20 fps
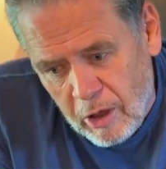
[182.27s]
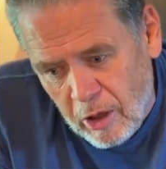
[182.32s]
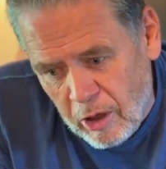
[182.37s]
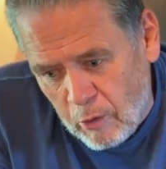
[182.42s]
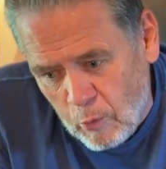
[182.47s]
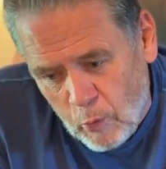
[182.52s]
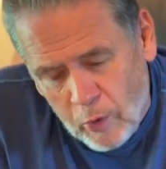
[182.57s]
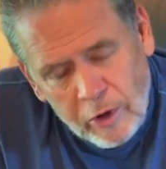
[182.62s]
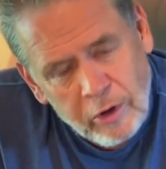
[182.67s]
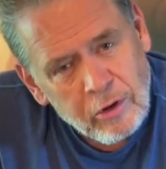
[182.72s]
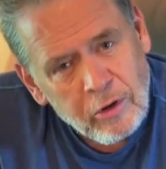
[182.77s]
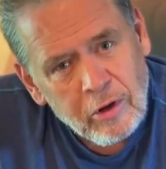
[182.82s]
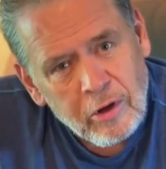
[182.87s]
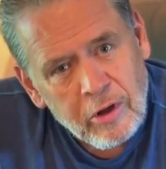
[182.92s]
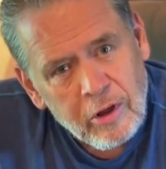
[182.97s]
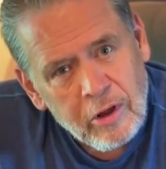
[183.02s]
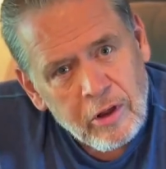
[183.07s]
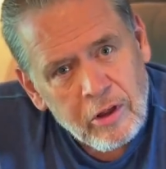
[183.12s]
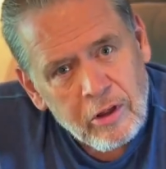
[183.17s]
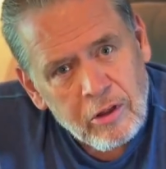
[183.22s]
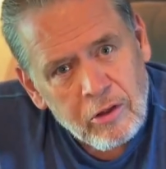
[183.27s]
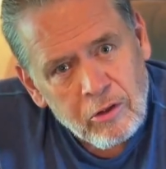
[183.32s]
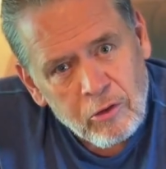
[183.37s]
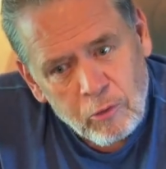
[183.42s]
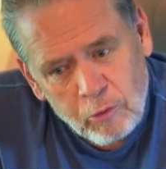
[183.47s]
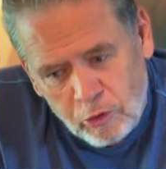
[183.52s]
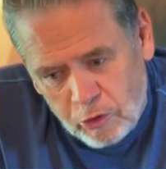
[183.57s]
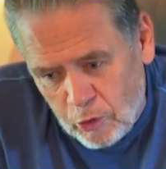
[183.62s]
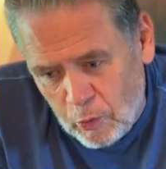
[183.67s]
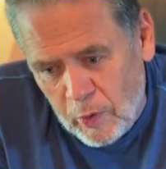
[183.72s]
When
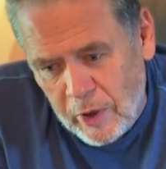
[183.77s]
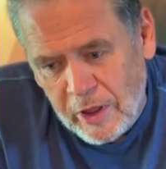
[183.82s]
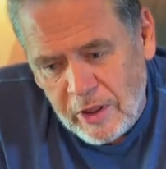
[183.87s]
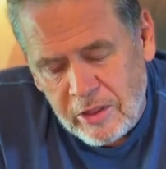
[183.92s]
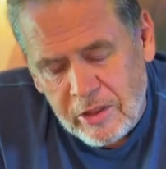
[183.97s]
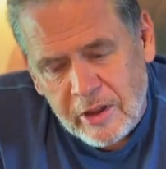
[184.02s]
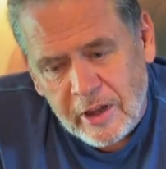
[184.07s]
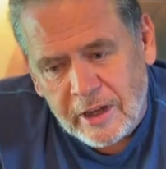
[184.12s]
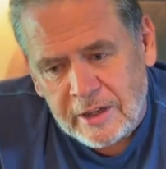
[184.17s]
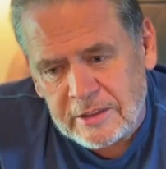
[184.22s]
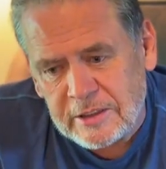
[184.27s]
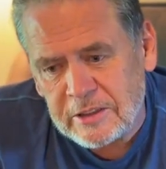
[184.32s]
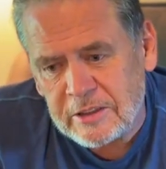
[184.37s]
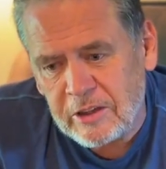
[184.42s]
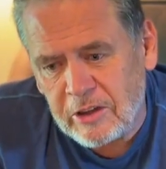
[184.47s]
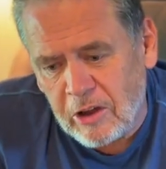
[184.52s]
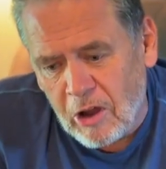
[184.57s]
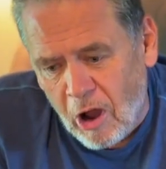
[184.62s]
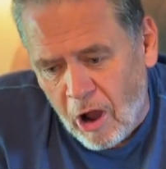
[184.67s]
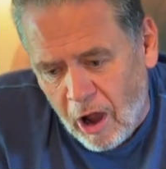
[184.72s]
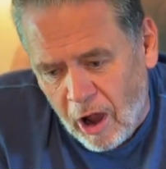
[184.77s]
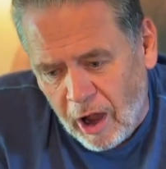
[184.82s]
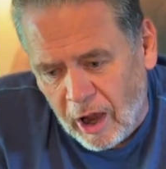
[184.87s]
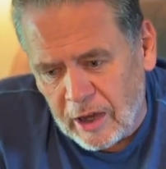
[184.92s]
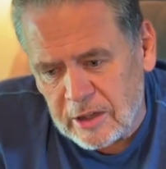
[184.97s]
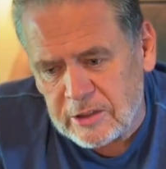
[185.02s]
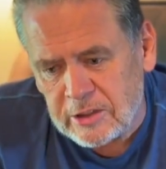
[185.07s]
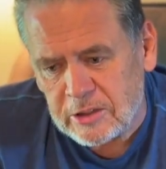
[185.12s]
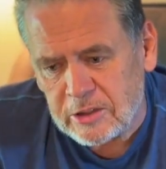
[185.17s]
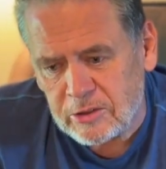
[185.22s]
doing this
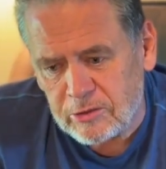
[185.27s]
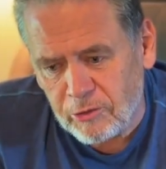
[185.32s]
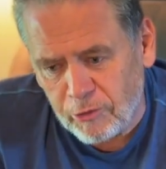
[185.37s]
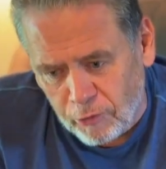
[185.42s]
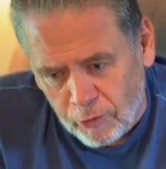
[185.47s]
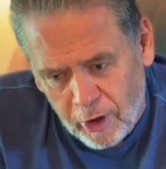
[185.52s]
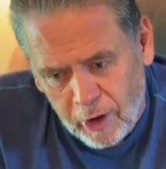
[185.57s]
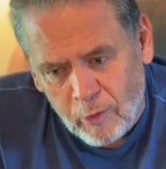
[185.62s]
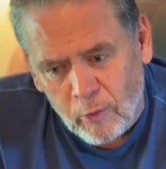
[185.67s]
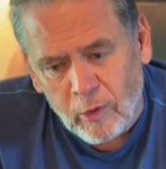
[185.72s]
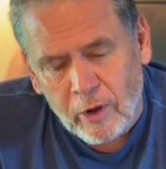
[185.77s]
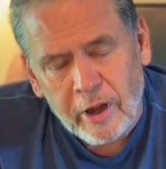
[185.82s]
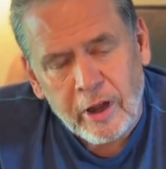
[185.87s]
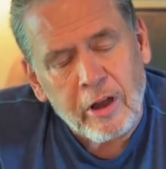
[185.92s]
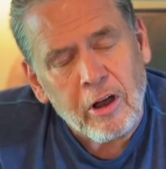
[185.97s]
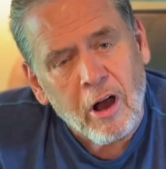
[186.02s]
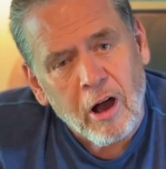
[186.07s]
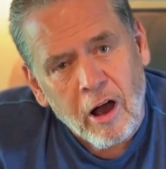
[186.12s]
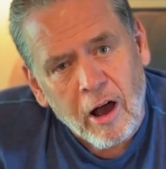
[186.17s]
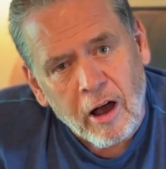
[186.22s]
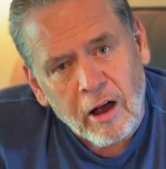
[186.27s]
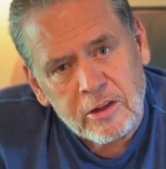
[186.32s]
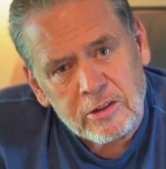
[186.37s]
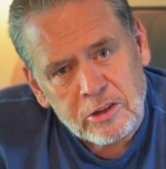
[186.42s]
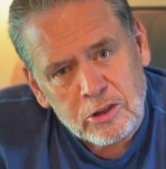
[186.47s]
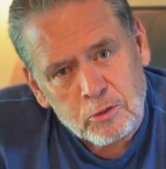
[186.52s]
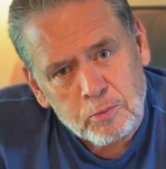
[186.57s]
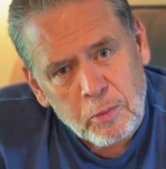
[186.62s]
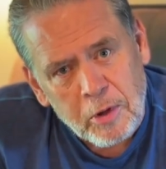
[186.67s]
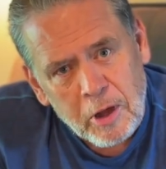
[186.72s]
frequently
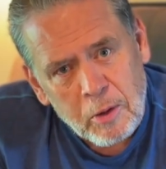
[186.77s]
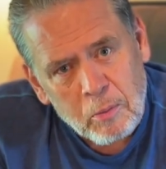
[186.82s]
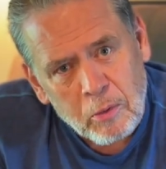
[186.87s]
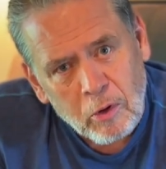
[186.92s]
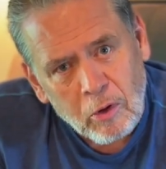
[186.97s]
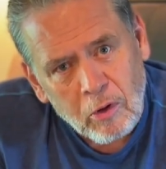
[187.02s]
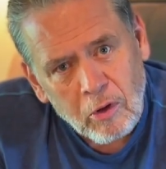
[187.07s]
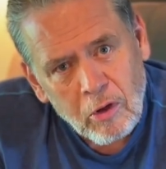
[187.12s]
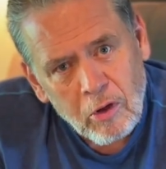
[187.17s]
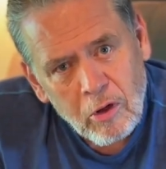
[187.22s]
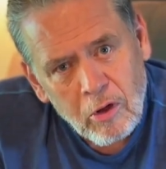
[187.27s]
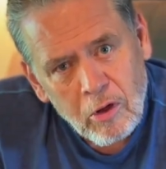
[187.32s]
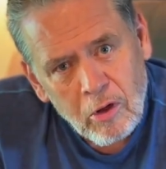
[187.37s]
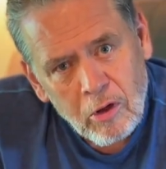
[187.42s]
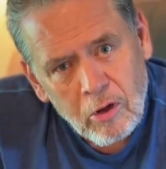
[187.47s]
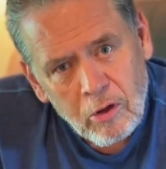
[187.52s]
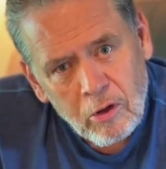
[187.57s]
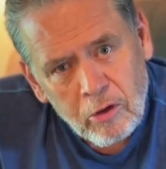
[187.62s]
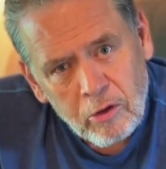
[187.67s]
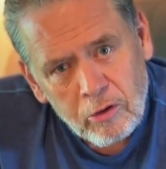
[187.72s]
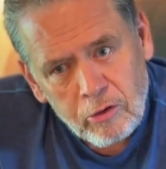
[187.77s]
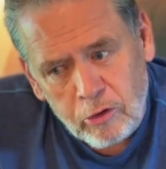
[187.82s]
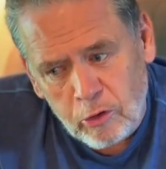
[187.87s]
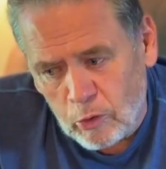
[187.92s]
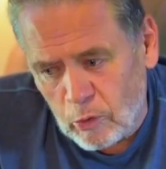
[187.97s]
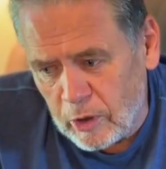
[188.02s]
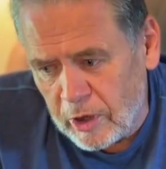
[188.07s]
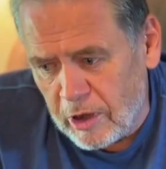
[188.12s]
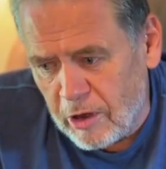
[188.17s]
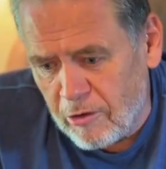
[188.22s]
causes people to
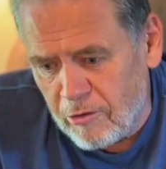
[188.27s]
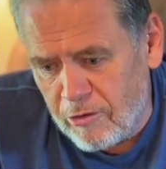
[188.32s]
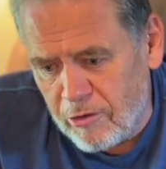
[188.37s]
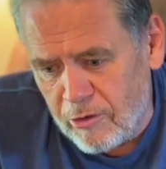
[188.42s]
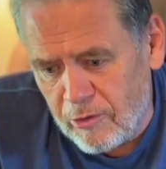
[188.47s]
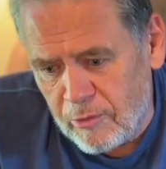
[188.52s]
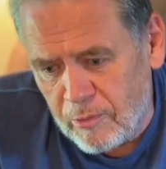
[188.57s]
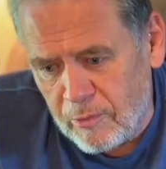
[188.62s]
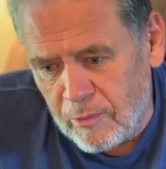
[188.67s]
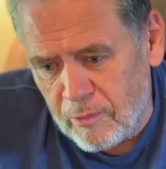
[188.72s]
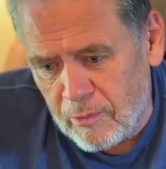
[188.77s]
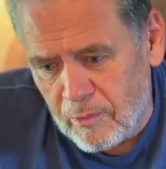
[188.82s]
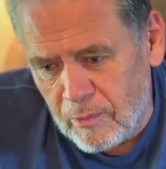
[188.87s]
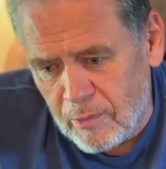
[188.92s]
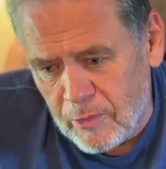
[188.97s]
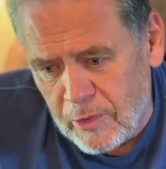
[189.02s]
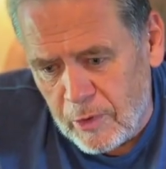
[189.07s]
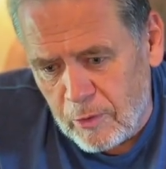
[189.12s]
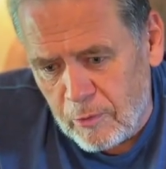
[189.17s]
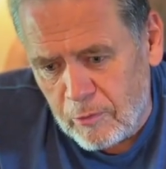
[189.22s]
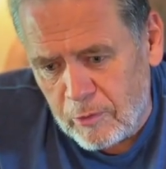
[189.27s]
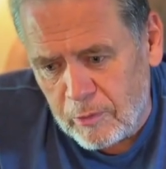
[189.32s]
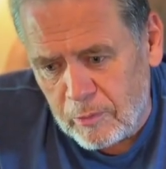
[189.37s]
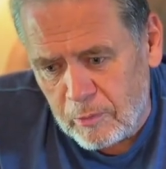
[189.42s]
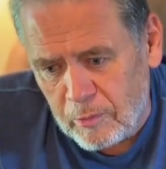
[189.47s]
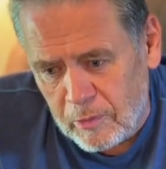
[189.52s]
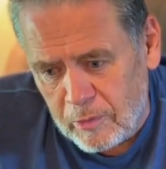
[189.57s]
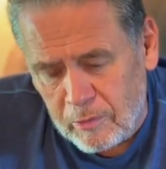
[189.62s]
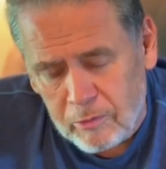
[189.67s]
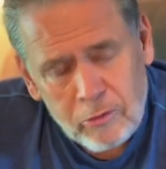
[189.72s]
live,
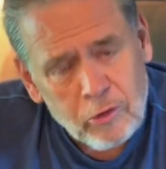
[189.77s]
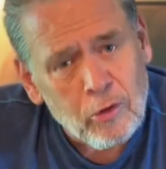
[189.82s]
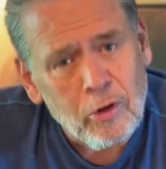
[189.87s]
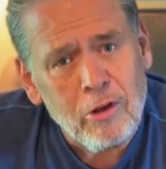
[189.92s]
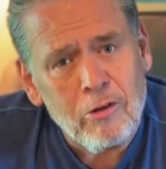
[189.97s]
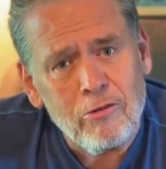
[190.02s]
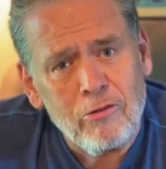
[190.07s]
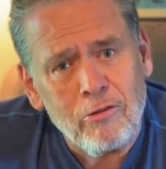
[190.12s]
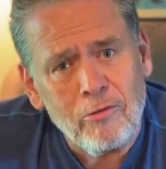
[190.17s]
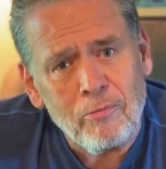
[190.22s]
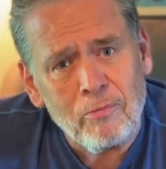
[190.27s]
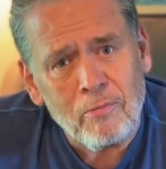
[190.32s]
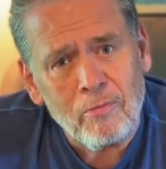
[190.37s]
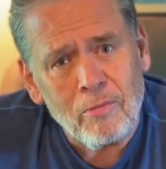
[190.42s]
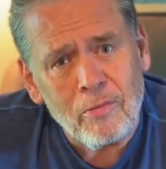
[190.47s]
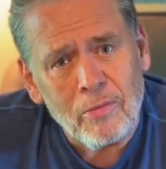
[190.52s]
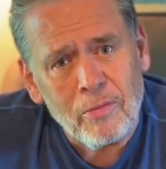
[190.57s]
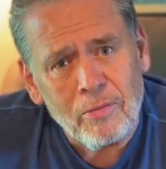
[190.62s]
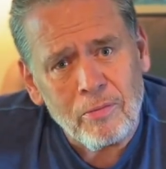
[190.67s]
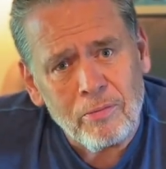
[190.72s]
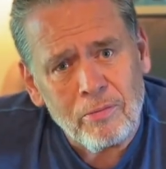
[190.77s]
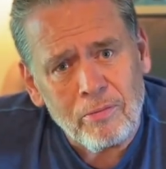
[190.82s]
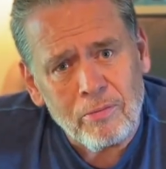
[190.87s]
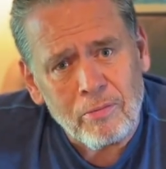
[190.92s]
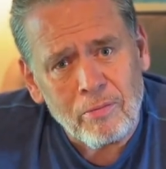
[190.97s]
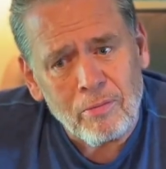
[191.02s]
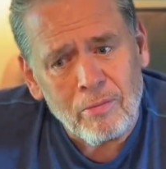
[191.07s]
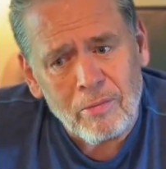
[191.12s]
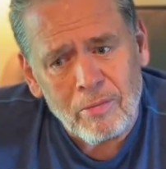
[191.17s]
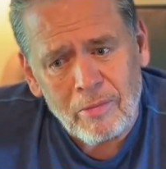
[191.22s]
to live,
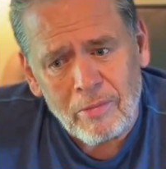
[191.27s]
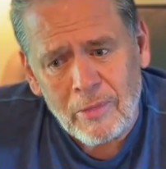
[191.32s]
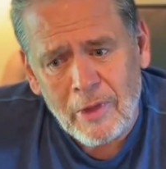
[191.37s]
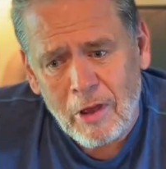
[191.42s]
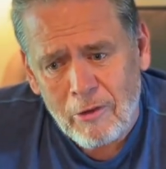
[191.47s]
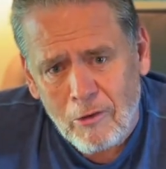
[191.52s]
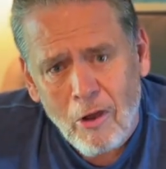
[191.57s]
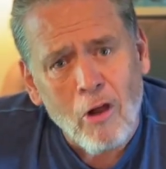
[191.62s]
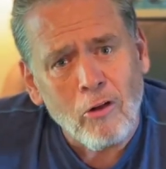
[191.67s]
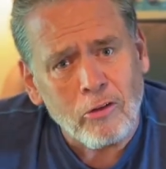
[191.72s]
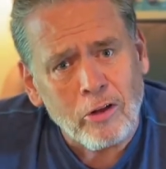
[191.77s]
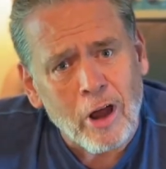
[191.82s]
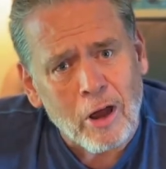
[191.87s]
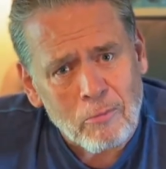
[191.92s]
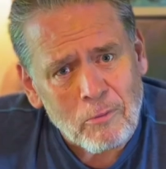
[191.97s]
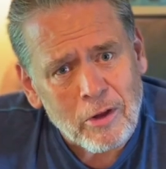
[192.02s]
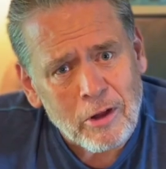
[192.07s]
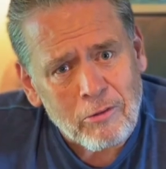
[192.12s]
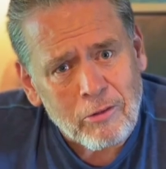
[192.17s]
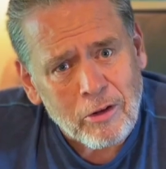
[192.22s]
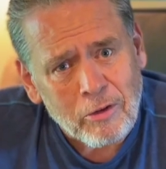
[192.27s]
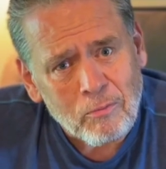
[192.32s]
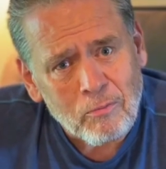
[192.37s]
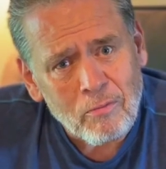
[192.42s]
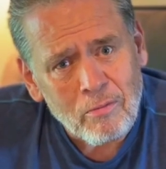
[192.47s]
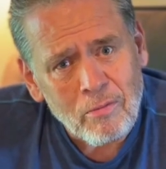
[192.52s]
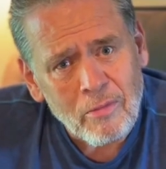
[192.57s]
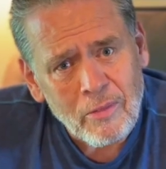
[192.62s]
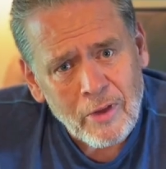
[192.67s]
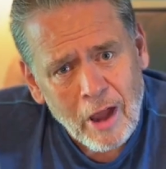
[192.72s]
have a hard time living,
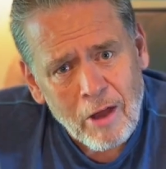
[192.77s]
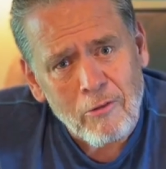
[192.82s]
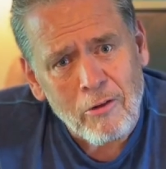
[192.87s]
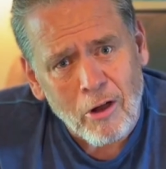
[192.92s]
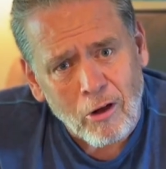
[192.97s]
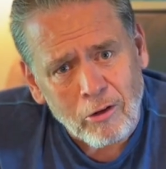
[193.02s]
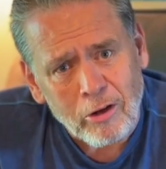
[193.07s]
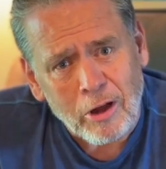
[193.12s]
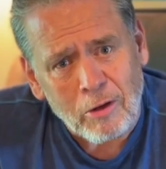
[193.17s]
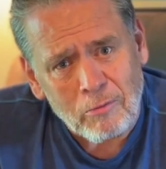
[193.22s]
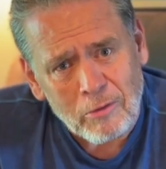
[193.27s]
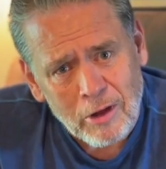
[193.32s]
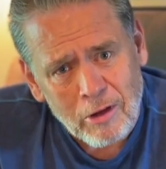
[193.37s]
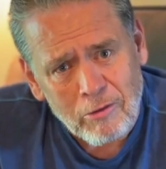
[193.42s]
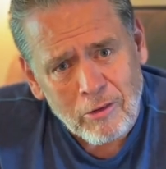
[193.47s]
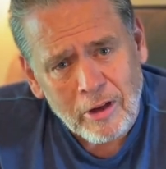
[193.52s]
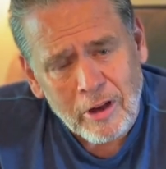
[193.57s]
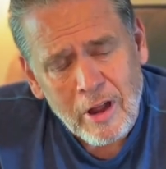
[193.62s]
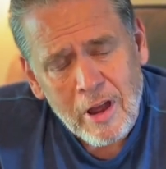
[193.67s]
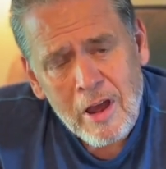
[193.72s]
have a hard time living.